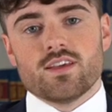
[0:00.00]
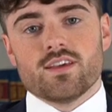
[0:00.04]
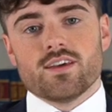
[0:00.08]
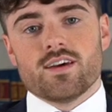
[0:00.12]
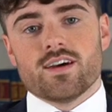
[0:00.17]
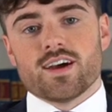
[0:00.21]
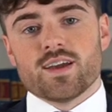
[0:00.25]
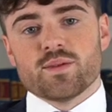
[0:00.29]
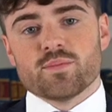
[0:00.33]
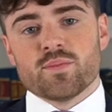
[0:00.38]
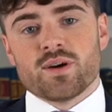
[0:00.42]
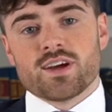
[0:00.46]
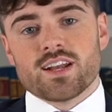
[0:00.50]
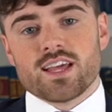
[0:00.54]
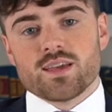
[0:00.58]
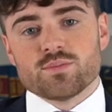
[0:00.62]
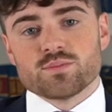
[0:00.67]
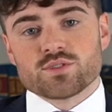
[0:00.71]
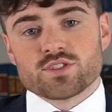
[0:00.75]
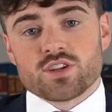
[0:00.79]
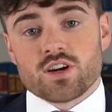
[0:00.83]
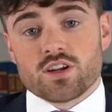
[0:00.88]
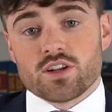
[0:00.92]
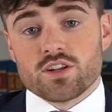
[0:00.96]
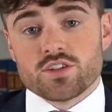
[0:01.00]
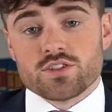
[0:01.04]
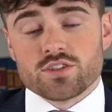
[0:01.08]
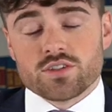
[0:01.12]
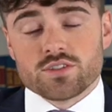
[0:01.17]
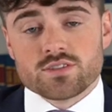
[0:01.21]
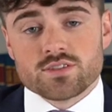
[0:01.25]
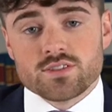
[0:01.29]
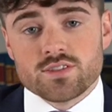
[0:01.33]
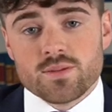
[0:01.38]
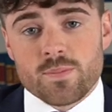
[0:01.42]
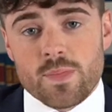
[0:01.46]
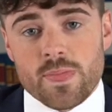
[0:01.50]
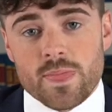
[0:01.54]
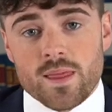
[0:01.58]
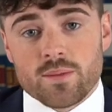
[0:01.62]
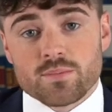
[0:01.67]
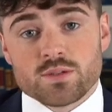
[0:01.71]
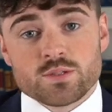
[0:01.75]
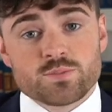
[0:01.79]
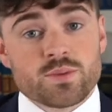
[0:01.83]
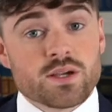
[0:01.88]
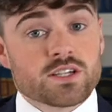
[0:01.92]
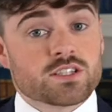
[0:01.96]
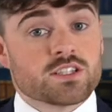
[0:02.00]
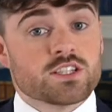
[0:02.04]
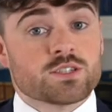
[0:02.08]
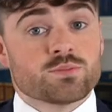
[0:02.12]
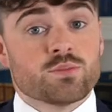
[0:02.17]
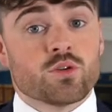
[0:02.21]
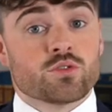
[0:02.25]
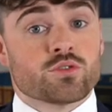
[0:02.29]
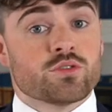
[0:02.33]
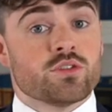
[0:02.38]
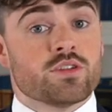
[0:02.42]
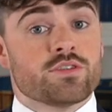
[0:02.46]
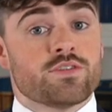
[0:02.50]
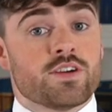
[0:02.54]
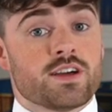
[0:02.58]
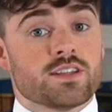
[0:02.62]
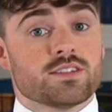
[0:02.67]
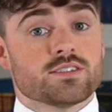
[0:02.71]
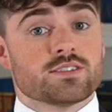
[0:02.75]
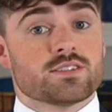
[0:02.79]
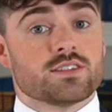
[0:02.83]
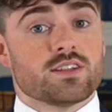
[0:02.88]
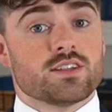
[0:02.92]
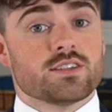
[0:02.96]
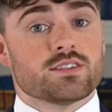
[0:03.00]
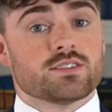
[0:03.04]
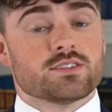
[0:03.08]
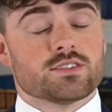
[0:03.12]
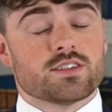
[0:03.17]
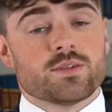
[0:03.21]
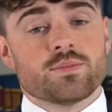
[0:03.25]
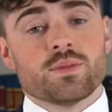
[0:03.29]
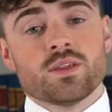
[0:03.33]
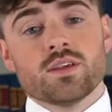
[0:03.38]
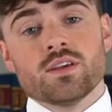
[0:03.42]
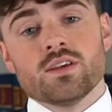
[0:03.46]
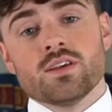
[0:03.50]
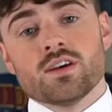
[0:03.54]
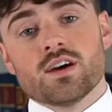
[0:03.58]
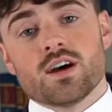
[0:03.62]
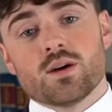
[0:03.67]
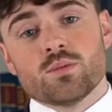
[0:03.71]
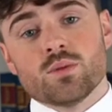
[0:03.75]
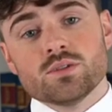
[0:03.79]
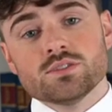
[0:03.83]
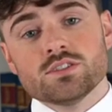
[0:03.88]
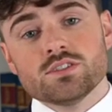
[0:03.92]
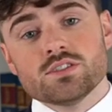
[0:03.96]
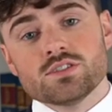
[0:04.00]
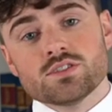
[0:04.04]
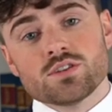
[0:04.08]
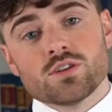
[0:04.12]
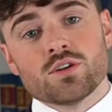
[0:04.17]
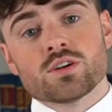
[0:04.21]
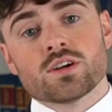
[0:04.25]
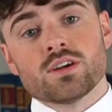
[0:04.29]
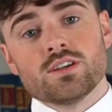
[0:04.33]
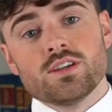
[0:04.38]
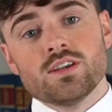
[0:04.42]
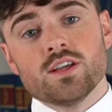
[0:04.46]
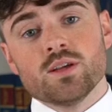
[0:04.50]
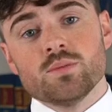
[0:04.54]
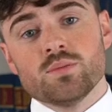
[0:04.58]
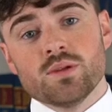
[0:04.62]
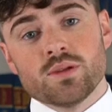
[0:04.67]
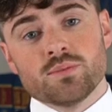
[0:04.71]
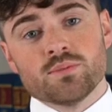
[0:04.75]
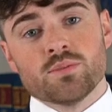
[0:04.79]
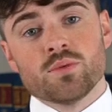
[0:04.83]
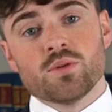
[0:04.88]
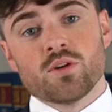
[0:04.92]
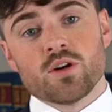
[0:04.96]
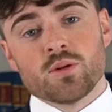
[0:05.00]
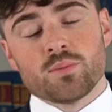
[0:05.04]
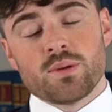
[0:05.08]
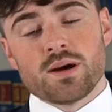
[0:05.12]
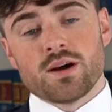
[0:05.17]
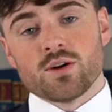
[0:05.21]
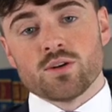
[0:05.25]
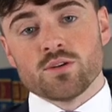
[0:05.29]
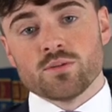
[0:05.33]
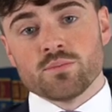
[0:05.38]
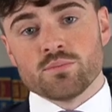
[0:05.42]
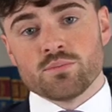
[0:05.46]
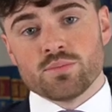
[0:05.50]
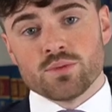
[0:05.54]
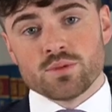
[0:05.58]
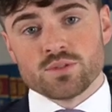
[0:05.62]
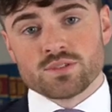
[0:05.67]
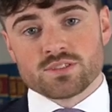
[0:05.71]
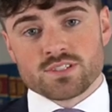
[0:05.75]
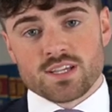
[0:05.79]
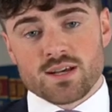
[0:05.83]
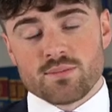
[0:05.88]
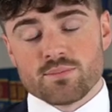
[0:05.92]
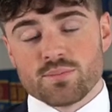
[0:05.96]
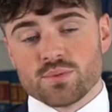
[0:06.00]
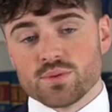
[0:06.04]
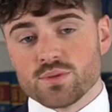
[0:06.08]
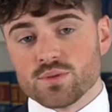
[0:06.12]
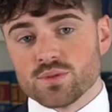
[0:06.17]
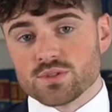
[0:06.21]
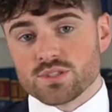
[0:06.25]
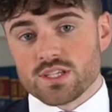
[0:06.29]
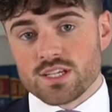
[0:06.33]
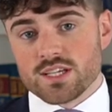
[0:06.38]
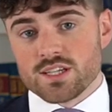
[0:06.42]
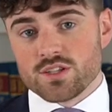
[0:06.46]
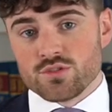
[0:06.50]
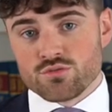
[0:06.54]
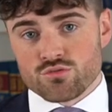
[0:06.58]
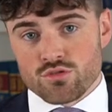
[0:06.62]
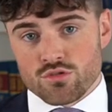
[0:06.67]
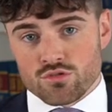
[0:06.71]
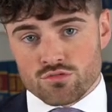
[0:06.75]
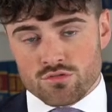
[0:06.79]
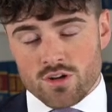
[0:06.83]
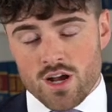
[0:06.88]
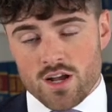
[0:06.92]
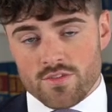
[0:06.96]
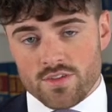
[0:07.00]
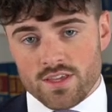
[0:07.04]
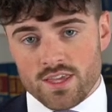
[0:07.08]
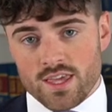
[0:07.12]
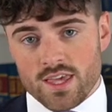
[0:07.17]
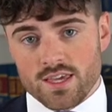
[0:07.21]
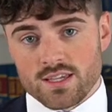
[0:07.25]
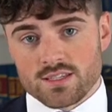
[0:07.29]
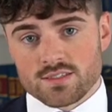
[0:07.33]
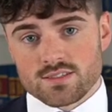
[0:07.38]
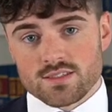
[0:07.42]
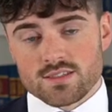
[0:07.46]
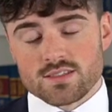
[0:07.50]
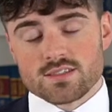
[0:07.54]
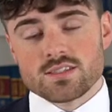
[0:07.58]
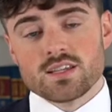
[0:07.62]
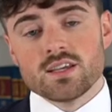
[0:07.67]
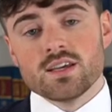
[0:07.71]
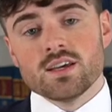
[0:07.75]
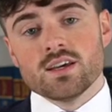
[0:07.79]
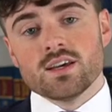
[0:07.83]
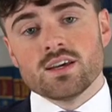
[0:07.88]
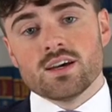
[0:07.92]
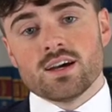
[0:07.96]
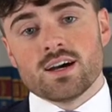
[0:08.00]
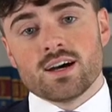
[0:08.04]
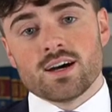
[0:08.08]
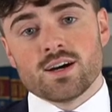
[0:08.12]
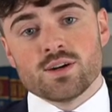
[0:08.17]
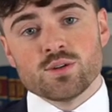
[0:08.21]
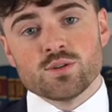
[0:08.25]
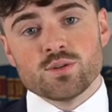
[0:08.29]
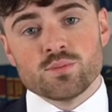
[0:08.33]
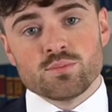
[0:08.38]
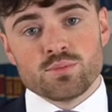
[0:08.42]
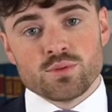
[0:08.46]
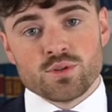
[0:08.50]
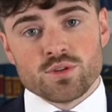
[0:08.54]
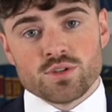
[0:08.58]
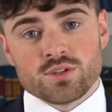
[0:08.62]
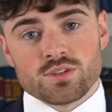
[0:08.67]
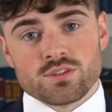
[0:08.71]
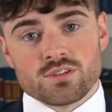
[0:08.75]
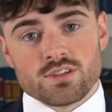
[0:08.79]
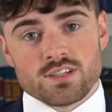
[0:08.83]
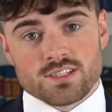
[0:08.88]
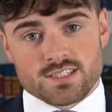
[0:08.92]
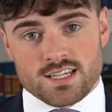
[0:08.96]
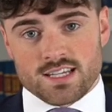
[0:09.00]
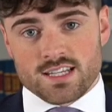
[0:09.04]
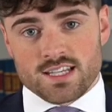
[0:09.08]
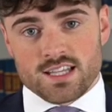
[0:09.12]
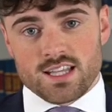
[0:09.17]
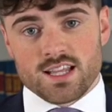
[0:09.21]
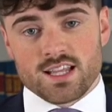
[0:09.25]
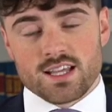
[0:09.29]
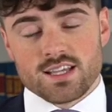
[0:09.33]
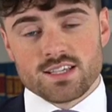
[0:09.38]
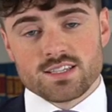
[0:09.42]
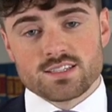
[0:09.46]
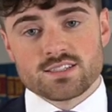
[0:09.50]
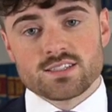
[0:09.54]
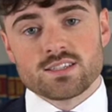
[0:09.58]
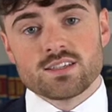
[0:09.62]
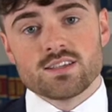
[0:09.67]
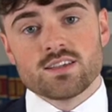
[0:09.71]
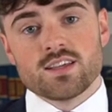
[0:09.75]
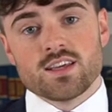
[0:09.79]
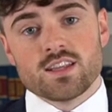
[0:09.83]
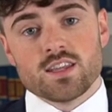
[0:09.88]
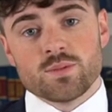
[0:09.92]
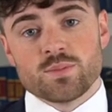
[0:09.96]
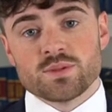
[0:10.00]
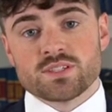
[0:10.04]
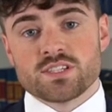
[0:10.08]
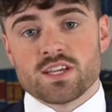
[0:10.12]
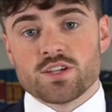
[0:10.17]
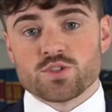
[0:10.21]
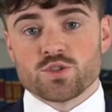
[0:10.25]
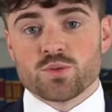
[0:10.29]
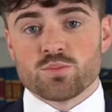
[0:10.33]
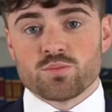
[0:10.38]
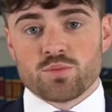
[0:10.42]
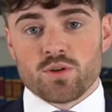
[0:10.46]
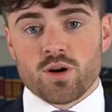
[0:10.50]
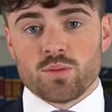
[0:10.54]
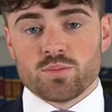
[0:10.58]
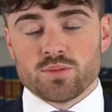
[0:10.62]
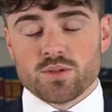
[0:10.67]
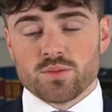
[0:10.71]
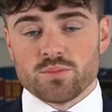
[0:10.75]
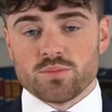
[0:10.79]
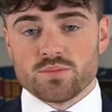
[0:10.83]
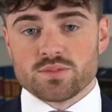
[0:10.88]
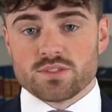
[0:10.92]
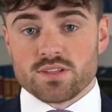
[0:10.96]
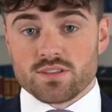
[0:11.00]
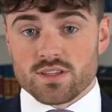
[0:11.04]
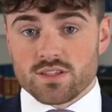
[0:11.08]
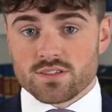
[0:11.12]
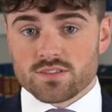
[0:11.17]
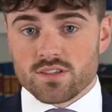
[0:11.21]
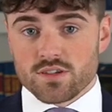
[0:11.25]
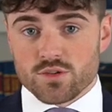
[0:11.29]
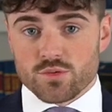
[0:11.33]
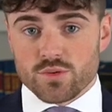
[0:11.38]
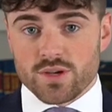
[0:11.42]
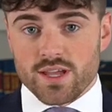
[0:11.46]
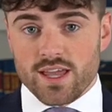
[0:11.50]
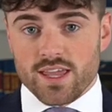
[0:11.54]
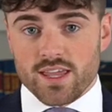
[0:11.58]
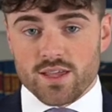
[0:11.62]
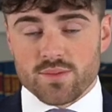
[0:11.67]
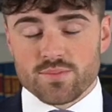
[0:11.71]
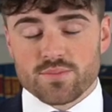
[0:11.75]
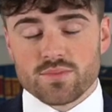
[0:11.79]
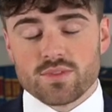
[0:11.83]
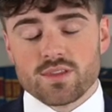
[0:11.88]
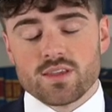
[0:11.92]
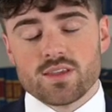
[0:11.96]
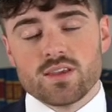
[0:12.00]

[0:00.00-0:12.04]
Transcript: Hi, my name is Conor Johnstone. I'm a specialist motor and defence solicitor. I wanted to talk a little bit more about blood samples in drug driving cases, how blood is analysed and the potential problems that this can create.